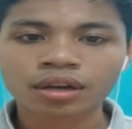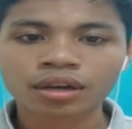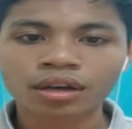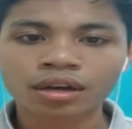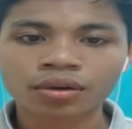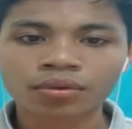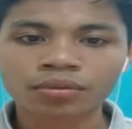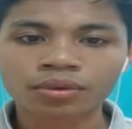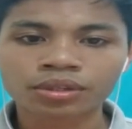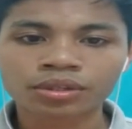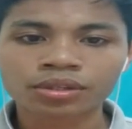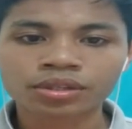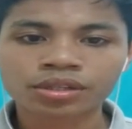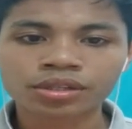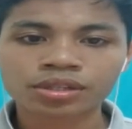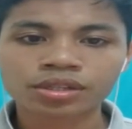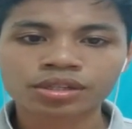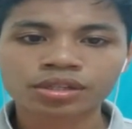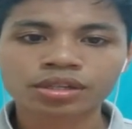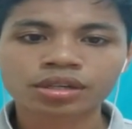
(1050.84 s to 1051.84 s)

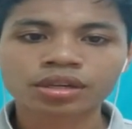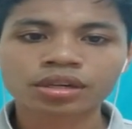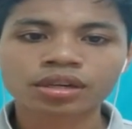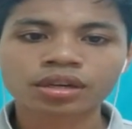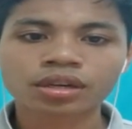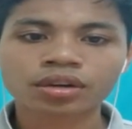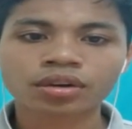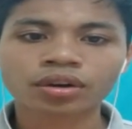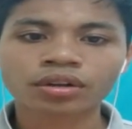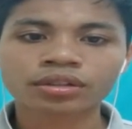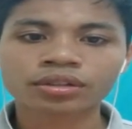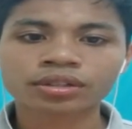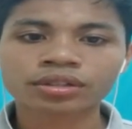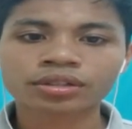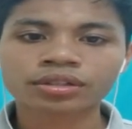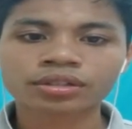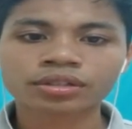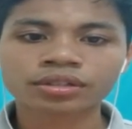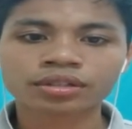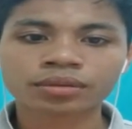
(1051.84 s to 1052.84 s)
which
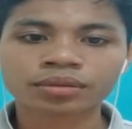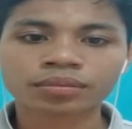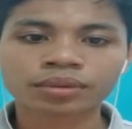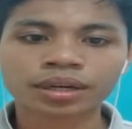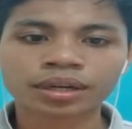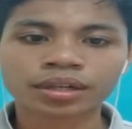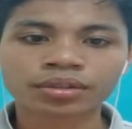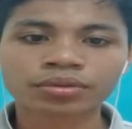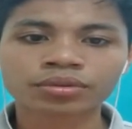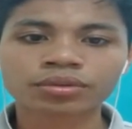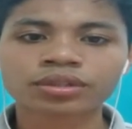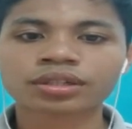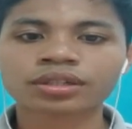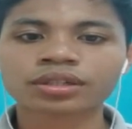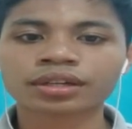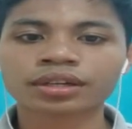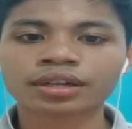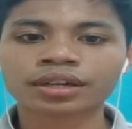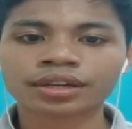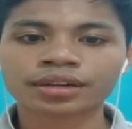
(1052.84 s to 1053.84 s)
causes the turbine to
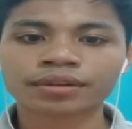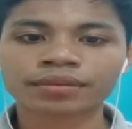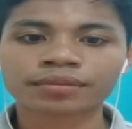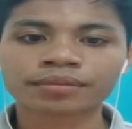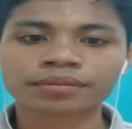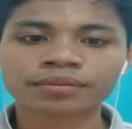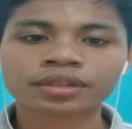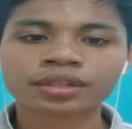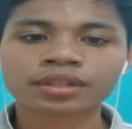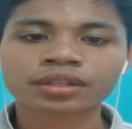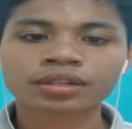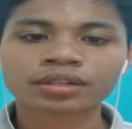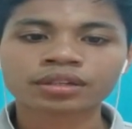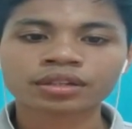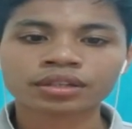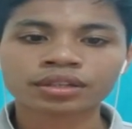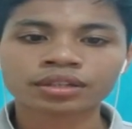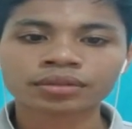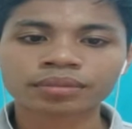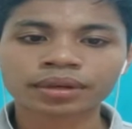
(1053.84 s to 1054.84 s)
turn again.
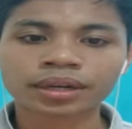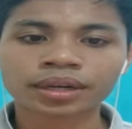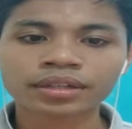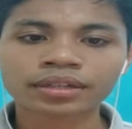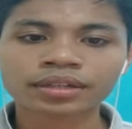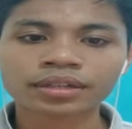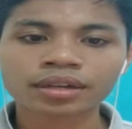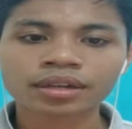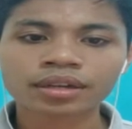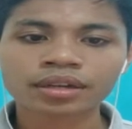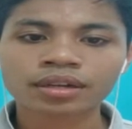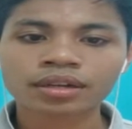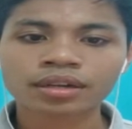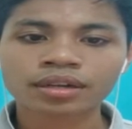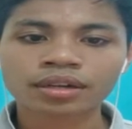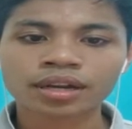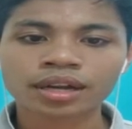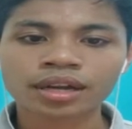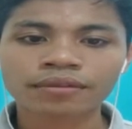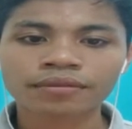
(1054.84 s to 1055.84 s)
The turbine
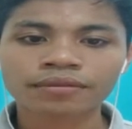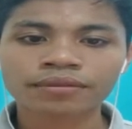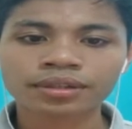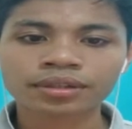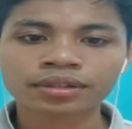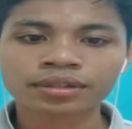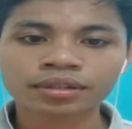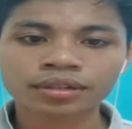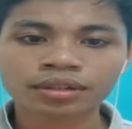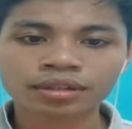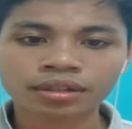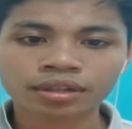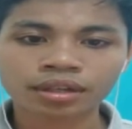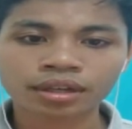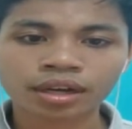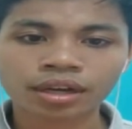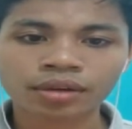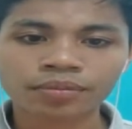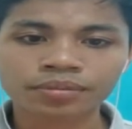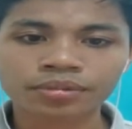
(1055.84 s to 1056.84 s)
never
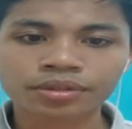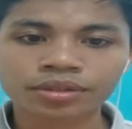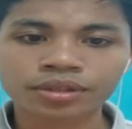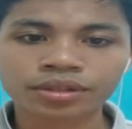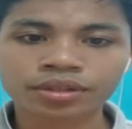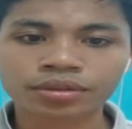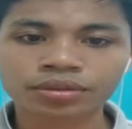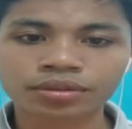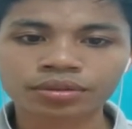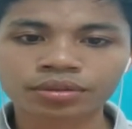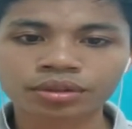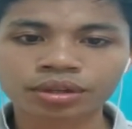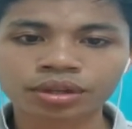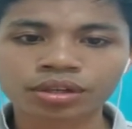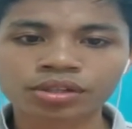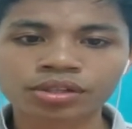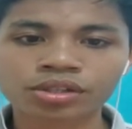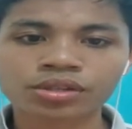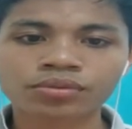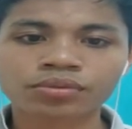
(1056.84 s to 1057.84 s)
comes into
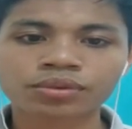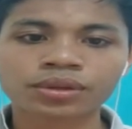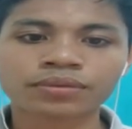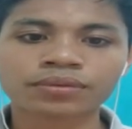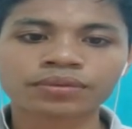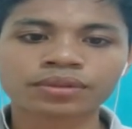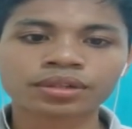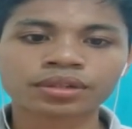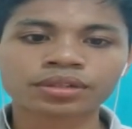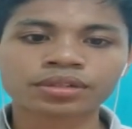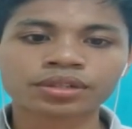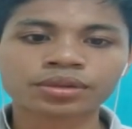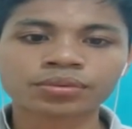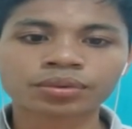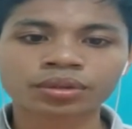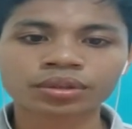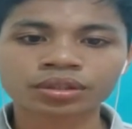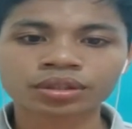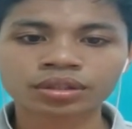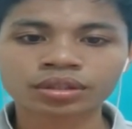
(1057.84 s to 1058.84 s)
touch with the
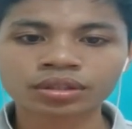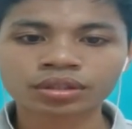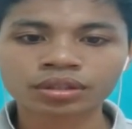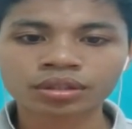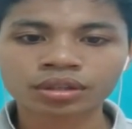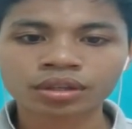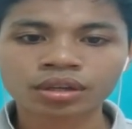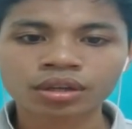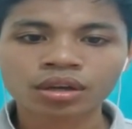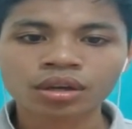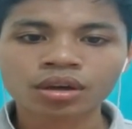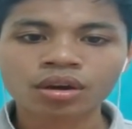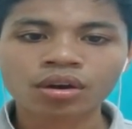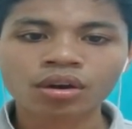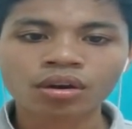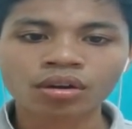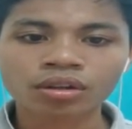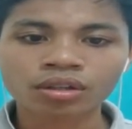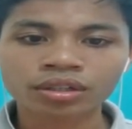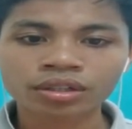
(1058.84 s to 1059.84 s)
seawater,
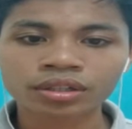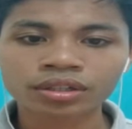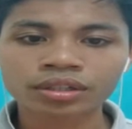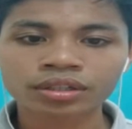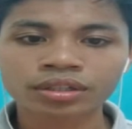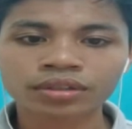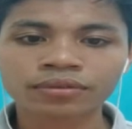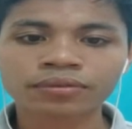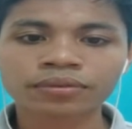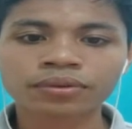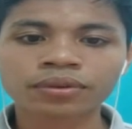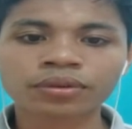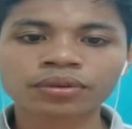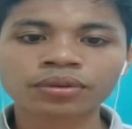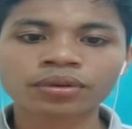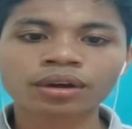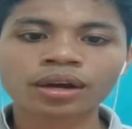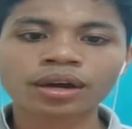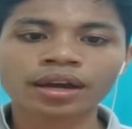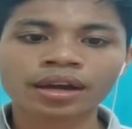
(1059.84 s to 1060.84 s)
only the
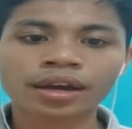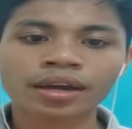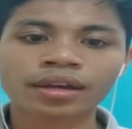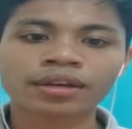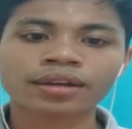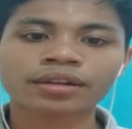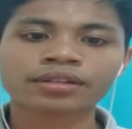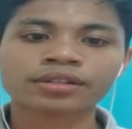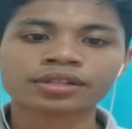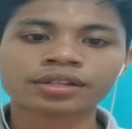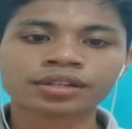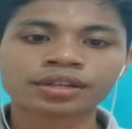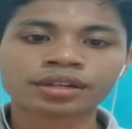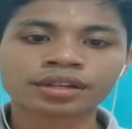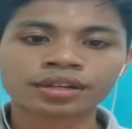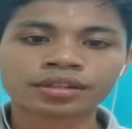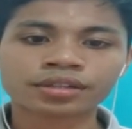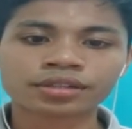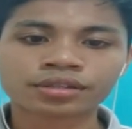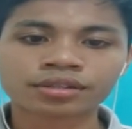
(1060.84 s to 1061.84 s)
flow air
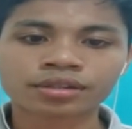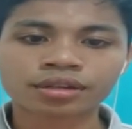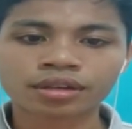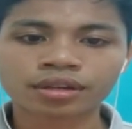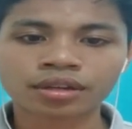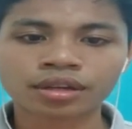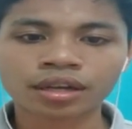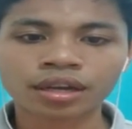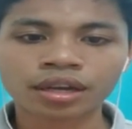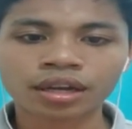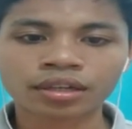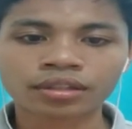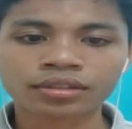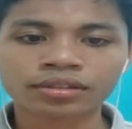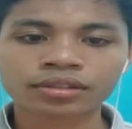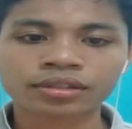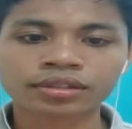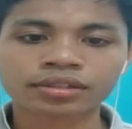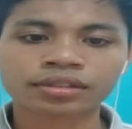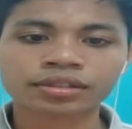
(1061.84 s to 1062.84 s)
generates
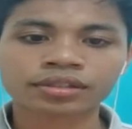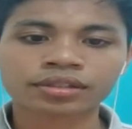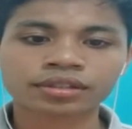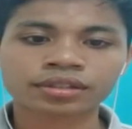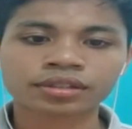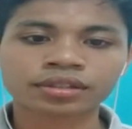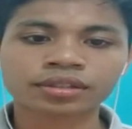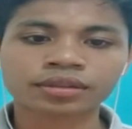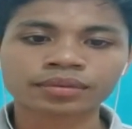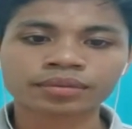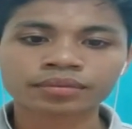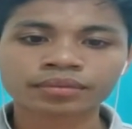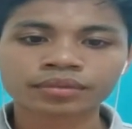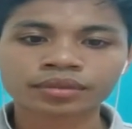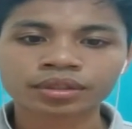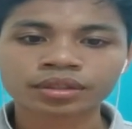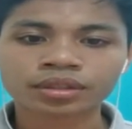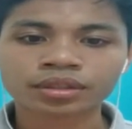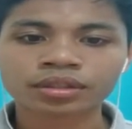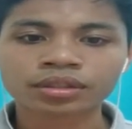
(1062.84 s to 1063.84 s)
electricity.
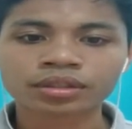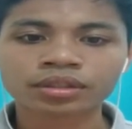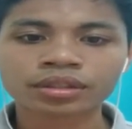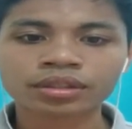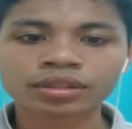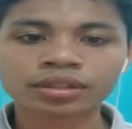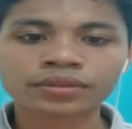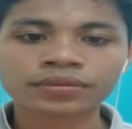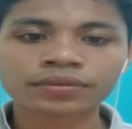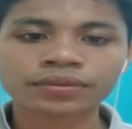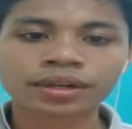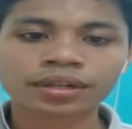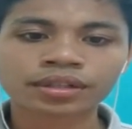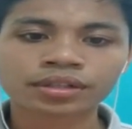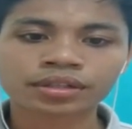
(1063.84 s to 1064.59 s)
This